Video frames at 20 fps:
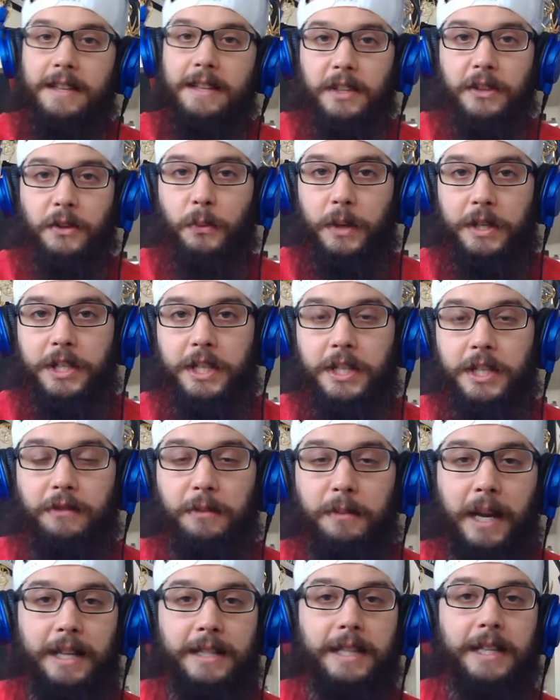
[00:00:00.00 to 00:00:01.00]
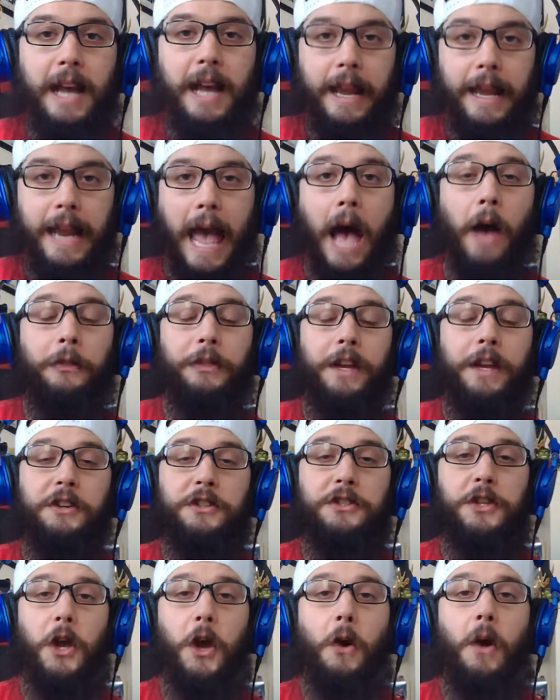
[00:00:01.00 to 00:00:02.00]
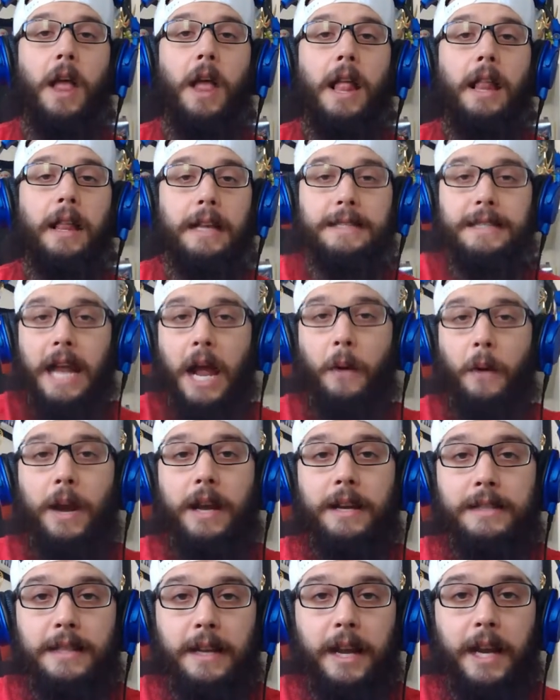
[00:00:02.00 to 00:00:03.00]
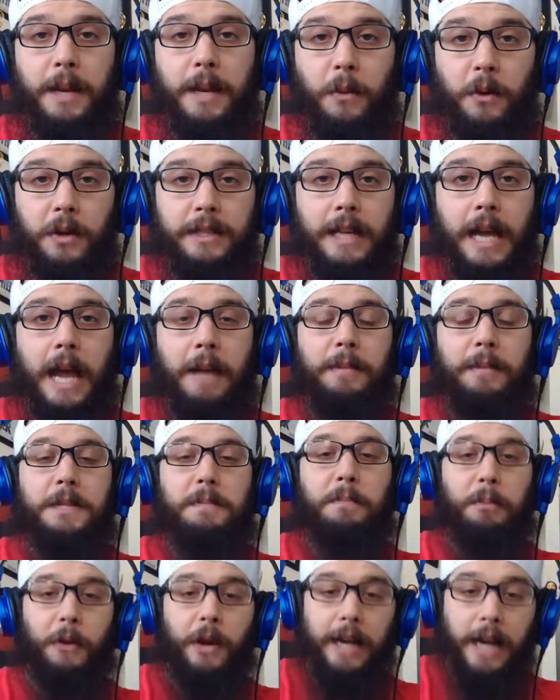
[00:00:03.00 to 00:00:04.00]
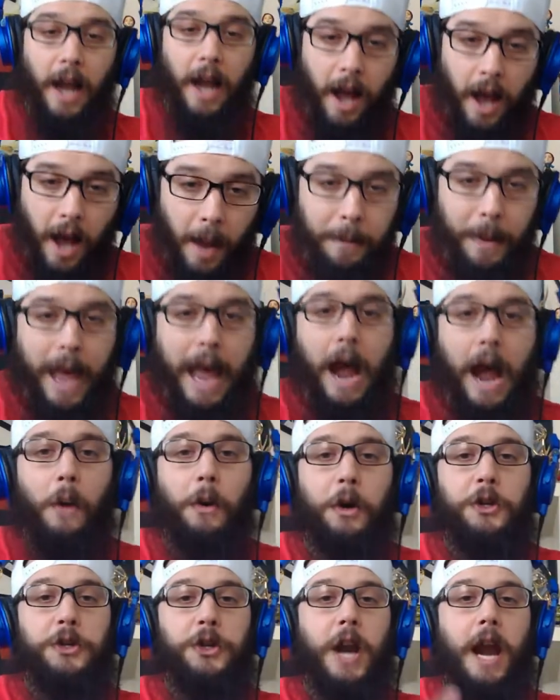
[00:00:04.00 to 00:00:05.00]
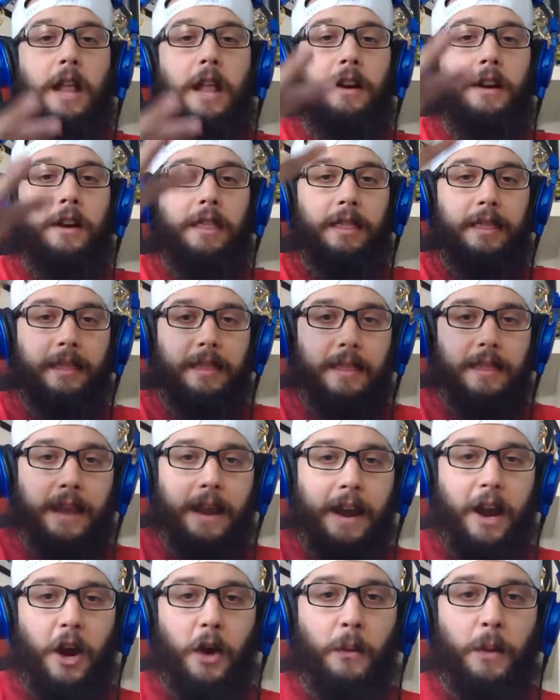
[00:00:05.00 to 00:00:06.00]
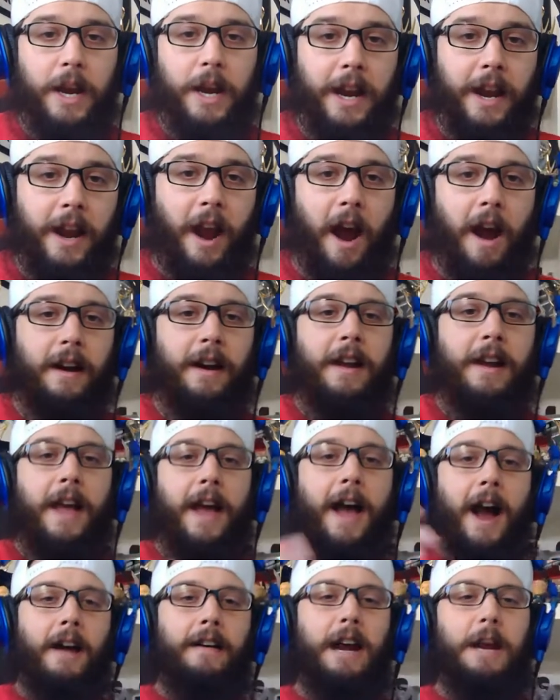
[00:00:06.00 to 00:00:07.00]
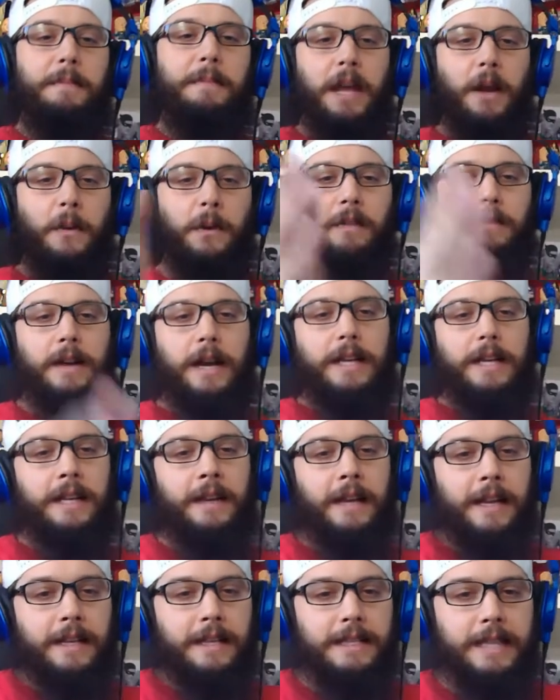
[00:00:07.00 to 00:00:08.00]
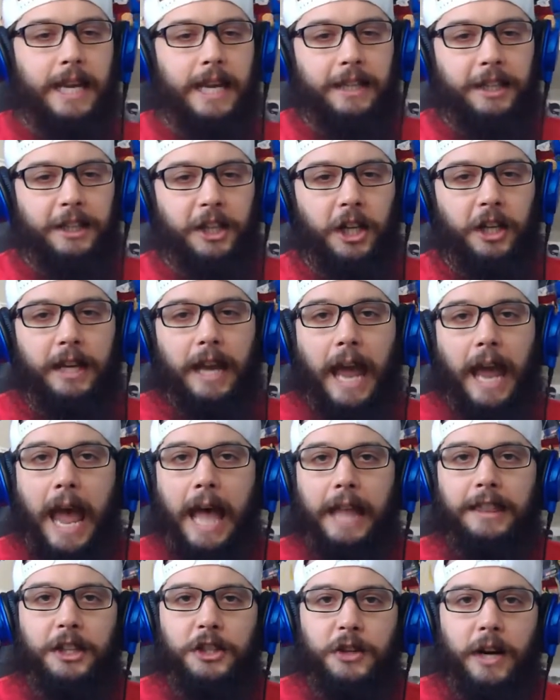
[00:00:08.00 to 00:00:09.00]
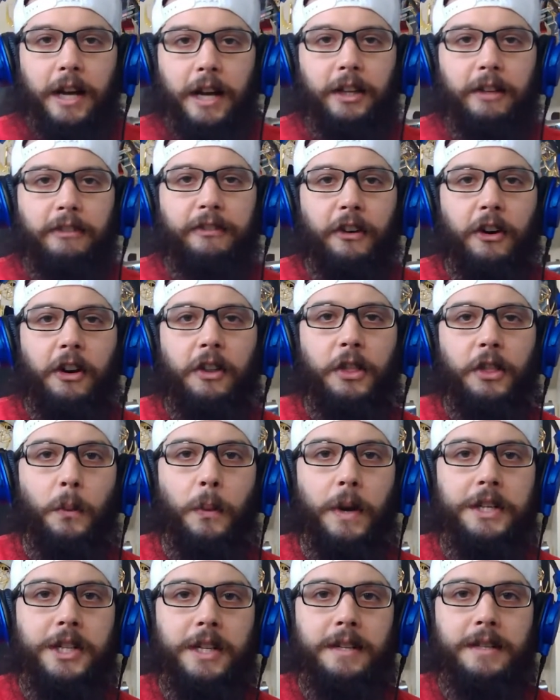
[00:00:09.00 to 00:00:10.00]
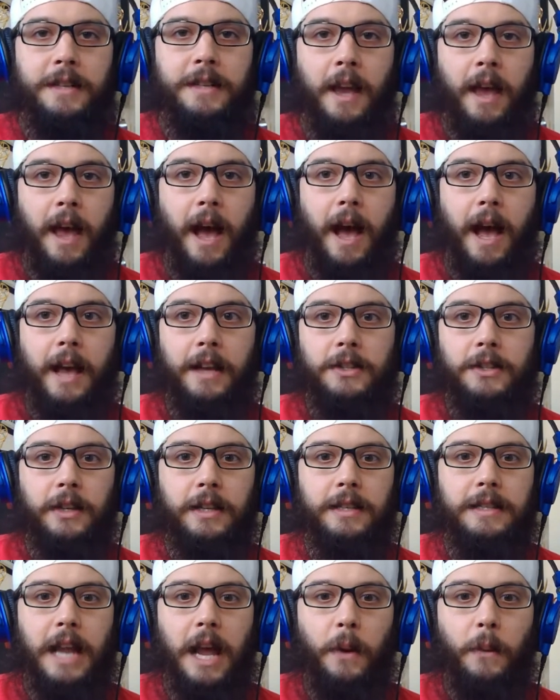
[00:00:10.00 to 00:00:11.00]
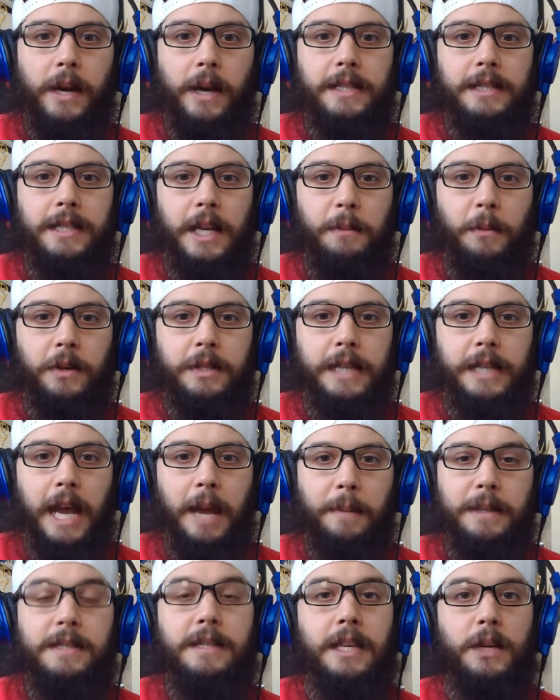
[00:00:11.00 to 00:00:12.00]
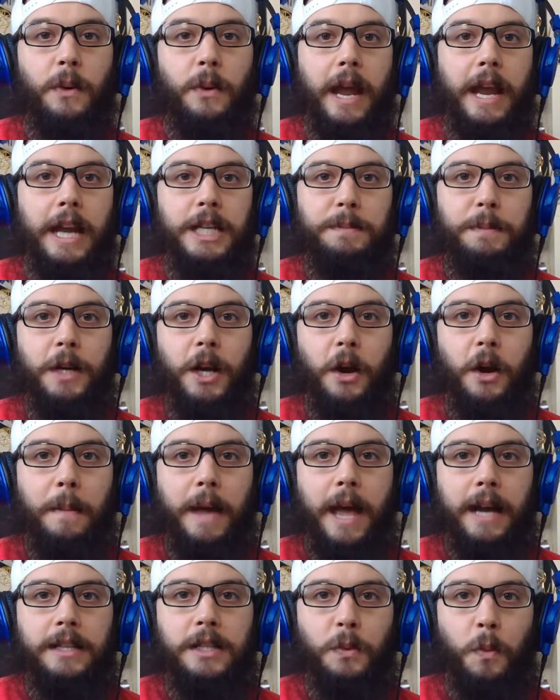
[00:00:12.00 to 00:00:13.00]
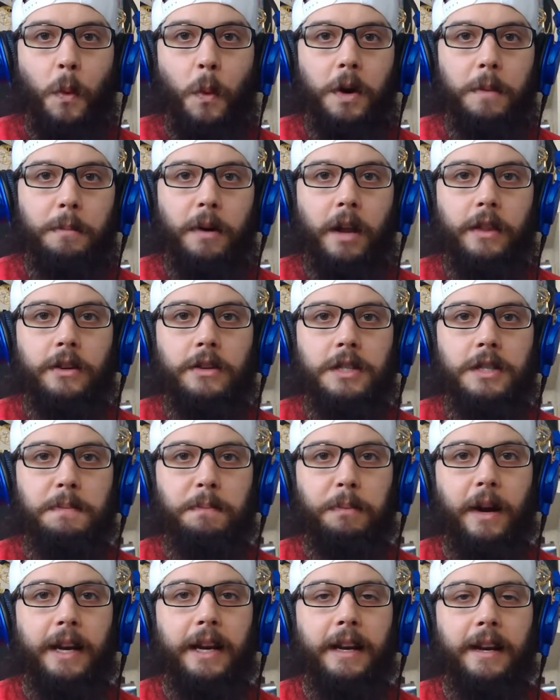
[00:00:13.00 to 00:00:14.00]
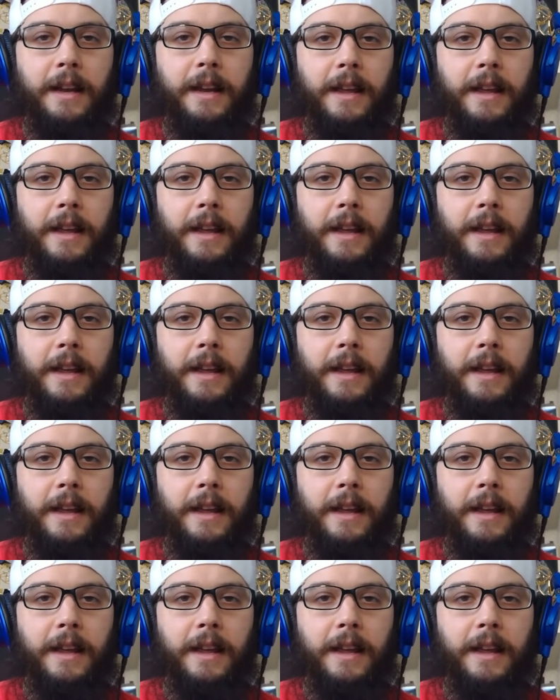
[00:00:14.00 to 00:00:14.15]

of The Witches from 1990 out there. So let's not waste any more time. Let's bring up our trailer. There we are. All right, man, we're ready to take a look at the trailer for The Witches. So let's not waste any more time and see what HBO Max and Warner Brothers is bringing